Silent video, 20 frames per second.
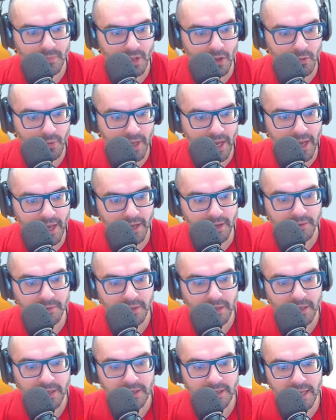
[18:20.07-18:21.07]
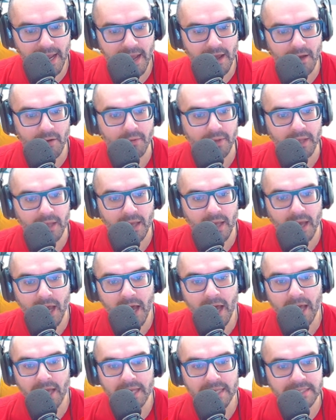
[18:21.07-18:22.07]
Okay, now
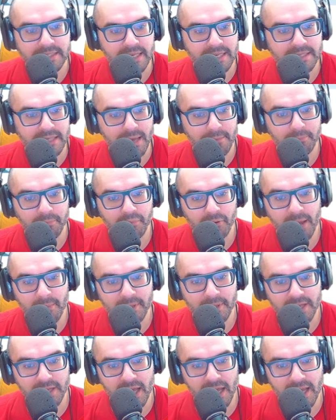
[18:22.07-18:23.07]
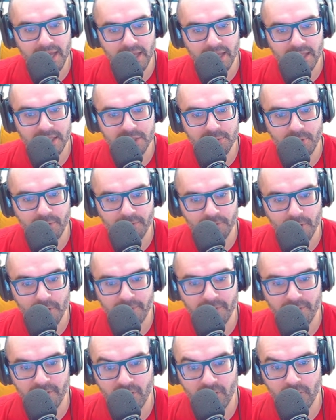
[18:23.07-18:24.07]
it says I'm probably not eligible for a
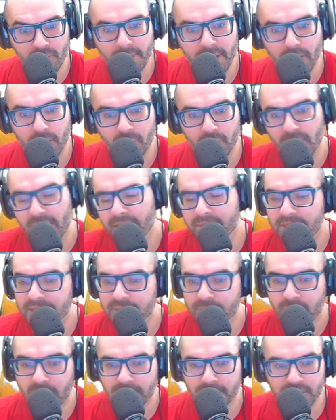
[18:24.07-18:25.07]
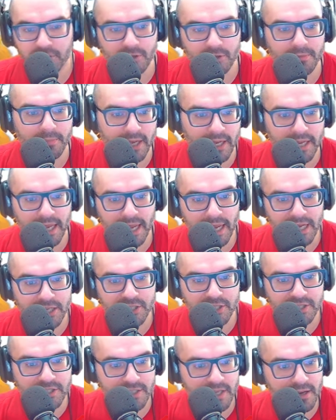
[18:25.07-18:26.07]
federal Pell Grant. That's probably due to my
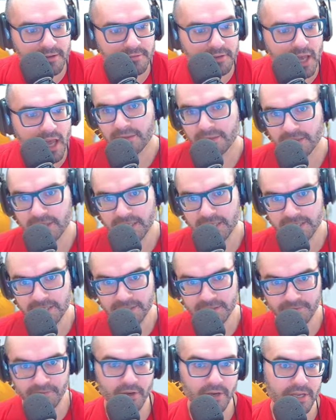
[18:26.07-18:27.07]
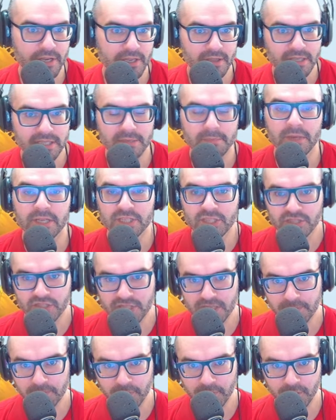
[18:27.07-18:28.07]
age and stuff. This is it's a much
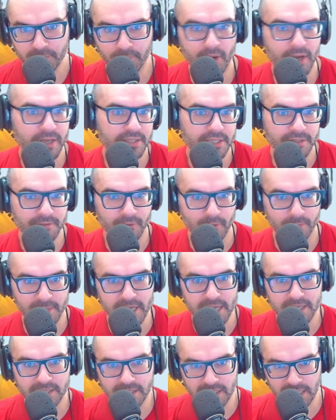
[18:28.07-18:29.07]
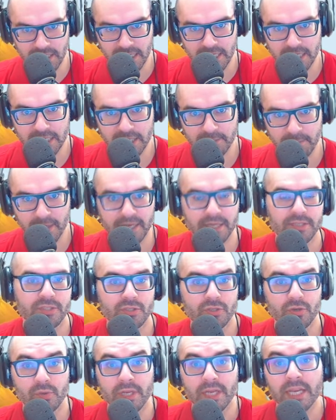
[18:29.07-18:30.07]
simpler process for me as an independent
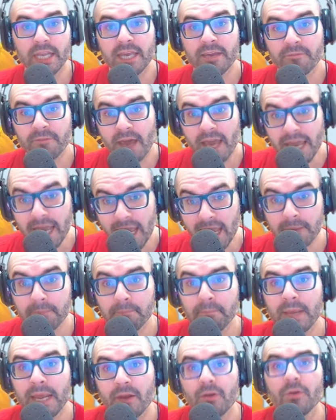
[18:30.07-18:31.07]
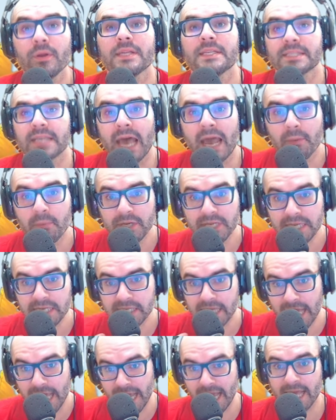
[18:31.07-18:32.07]
student. If I had parents, I would
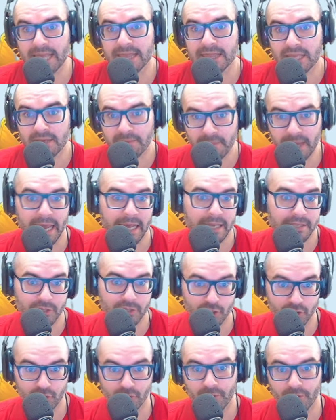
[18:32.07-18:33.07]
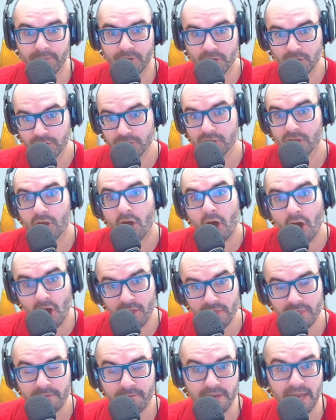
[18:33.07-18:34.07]
need to add them as contributors
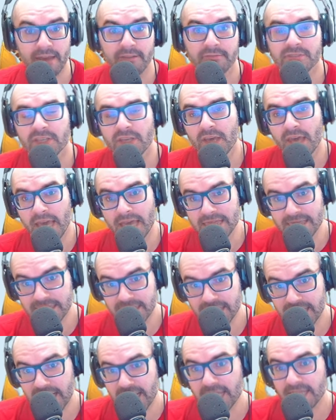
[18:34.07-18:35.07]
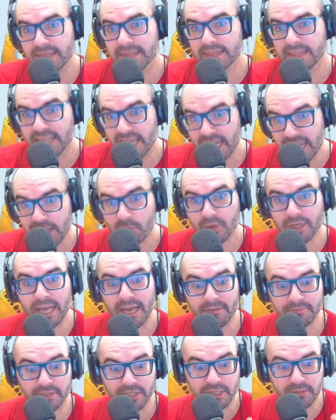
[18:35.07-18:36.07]
on the FAFSA, and then they would
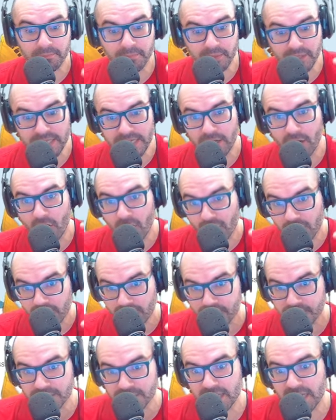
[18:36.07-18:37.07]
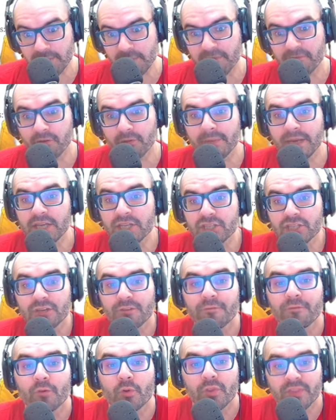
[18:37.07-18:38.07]
have to complete all of the same
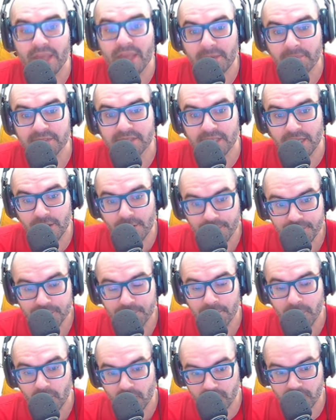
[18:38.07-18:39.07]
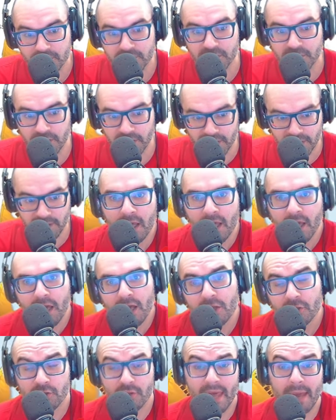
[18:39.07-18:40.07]
information for themselves personally.
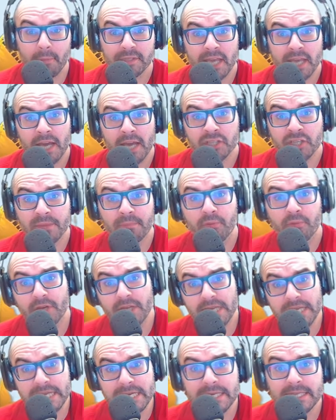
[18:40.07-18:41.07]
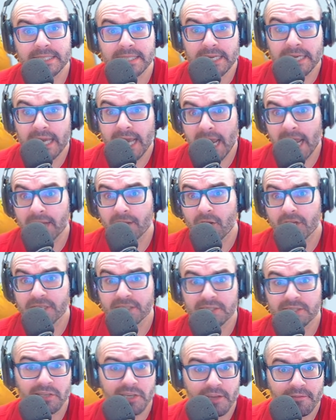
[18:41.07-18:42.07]
So that was actually pretty easy. And
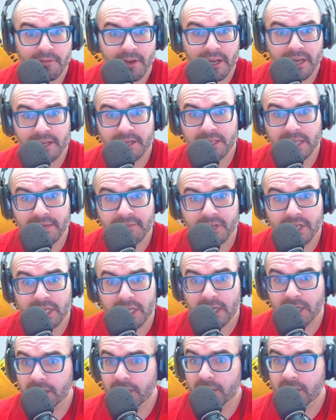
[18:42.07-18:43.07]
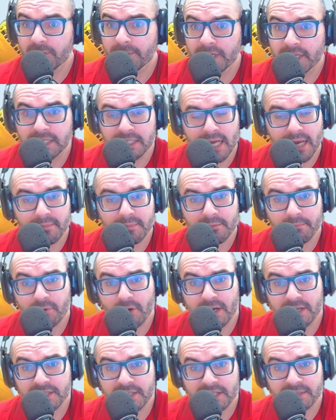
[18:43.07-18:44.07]
honestly, if I had given it a little bit of time to
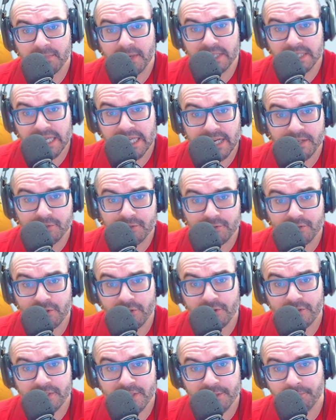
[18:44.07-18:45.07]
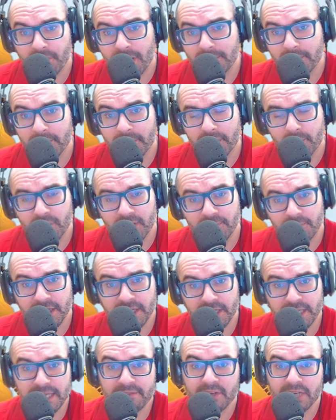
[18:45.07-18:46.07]
process my tax returns, it probably would have
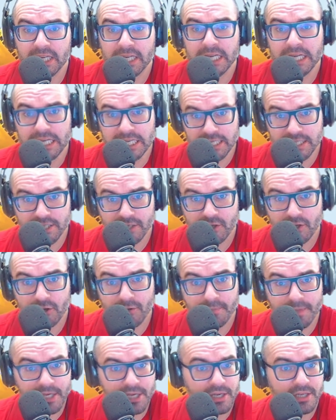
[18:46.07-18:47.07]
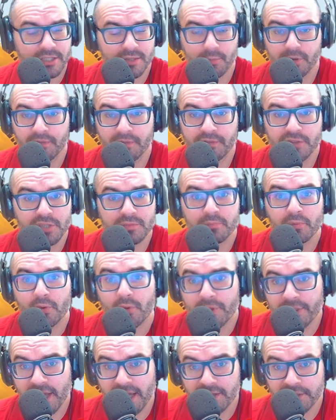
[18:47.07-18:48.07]
been even easier because it would have just
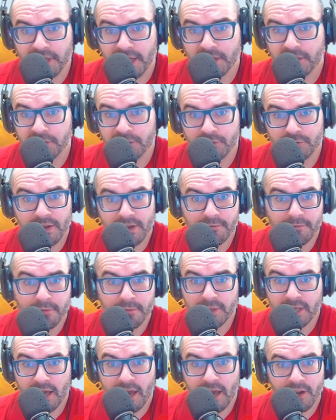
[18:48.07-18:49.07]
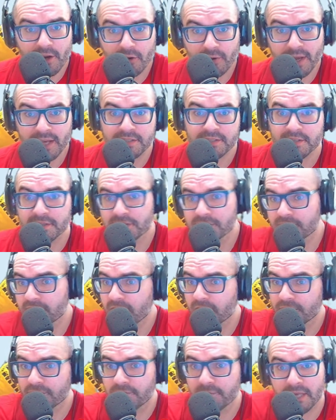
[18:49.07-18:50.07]
pulled that data straight from the IRS
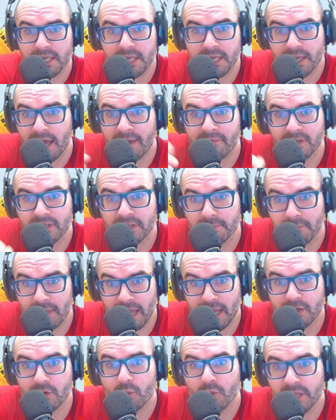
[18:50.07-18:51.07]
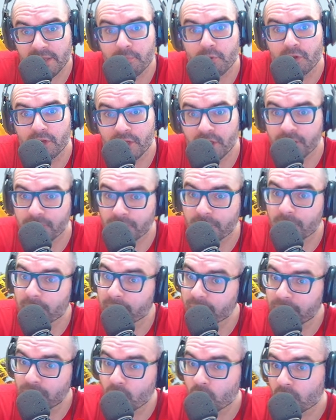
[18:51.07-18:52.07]
instead of me having to manually put it in
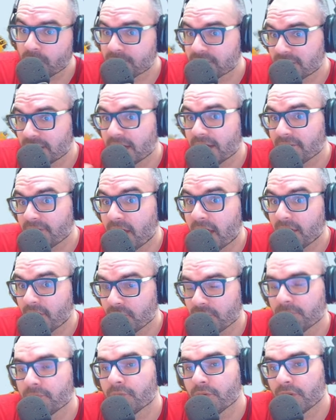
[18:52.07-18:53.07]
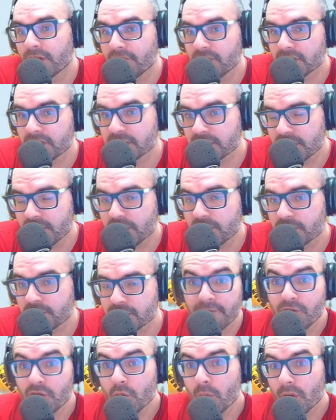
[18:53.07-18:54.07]
from the forms that I filed in previous
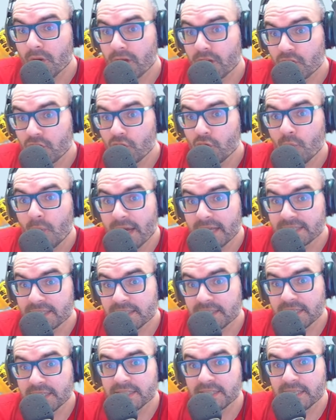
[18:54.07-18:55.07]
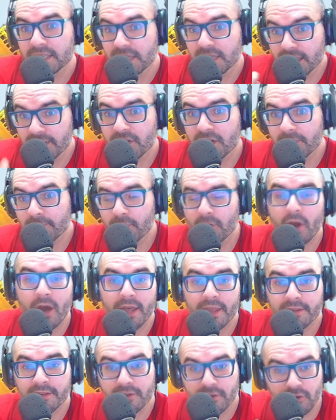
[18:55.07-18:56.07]
years. If you are a U.S. citizen living
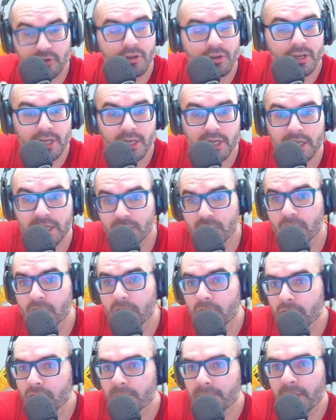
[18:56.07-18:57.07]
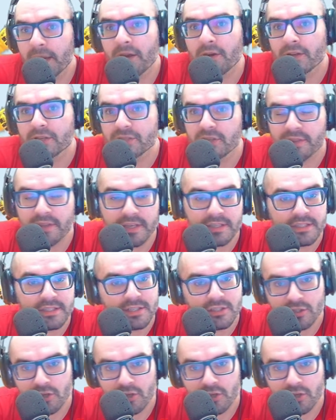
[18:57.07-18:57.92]
abroad, you're going to need to include your parents on this. And